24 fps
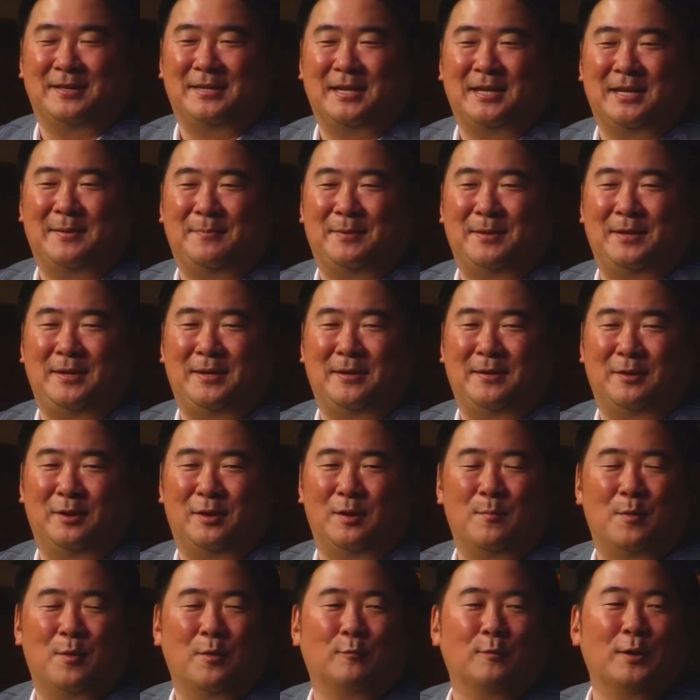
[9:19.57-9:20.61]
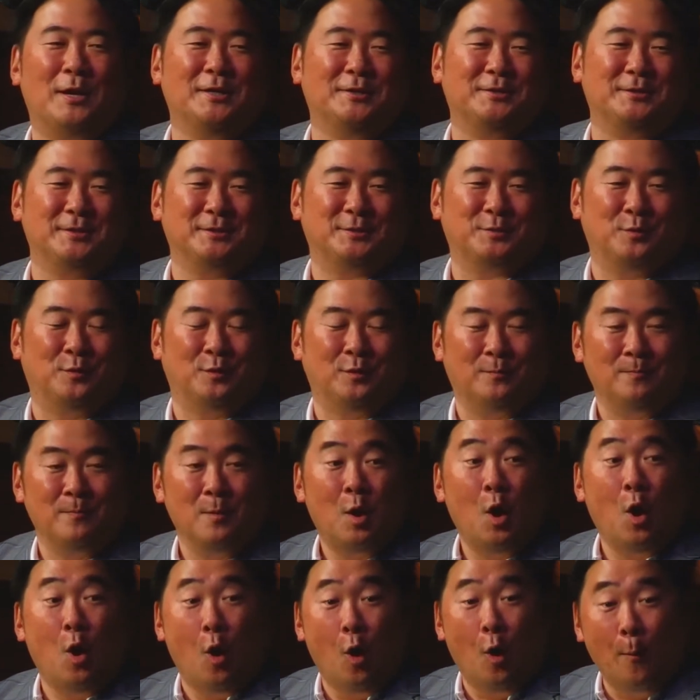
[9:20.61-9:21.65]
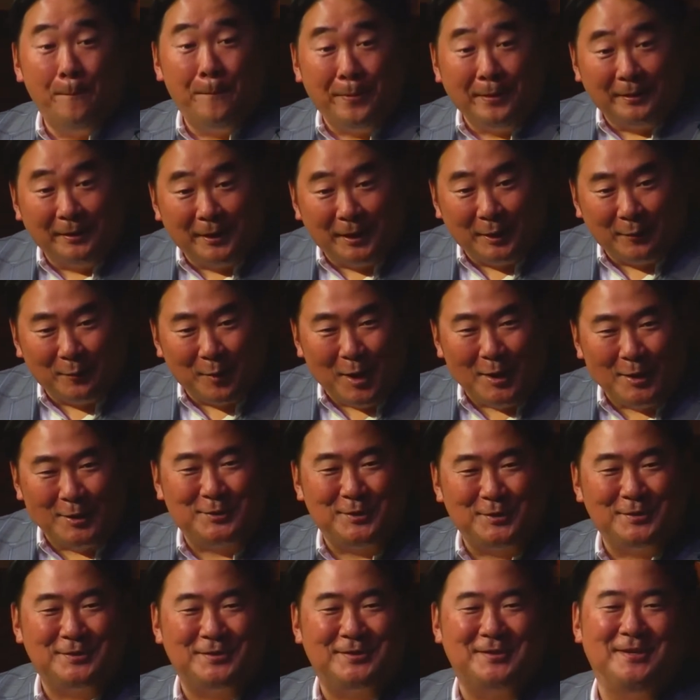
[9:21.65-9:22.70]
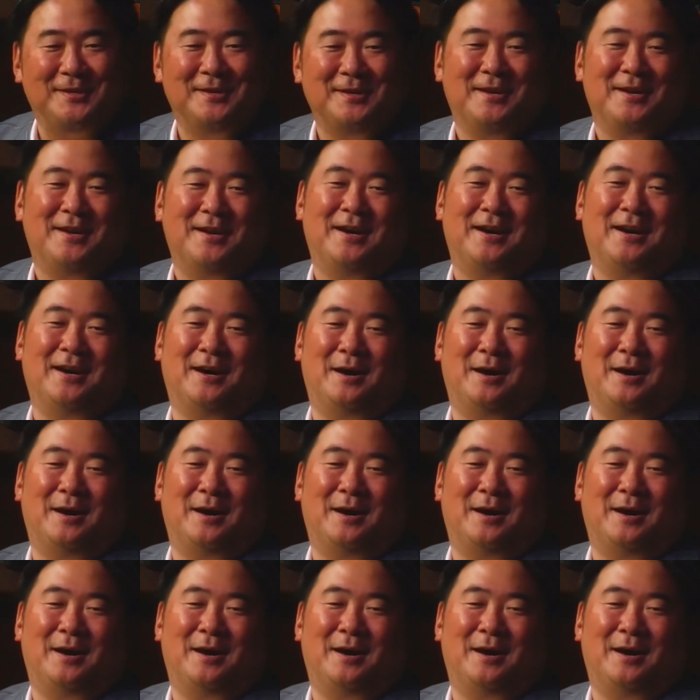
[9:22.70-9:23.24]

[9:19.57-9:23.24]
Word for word: tend to be a little more racist or openly racist mm-hmm.